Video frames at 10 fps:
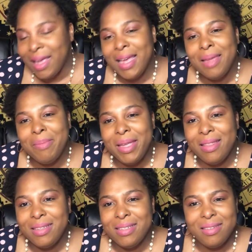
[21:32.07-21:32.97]
And may
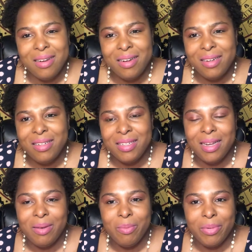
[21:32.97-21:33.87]
the stars
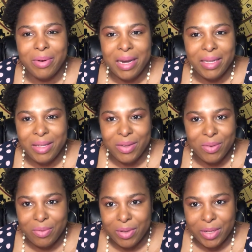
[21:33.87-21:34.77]
shine brightly
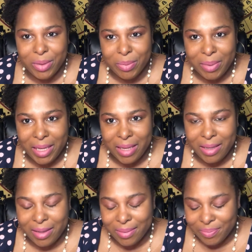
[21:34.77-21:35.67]
over your
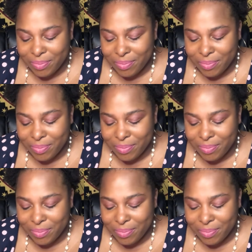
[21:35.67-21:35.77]
week,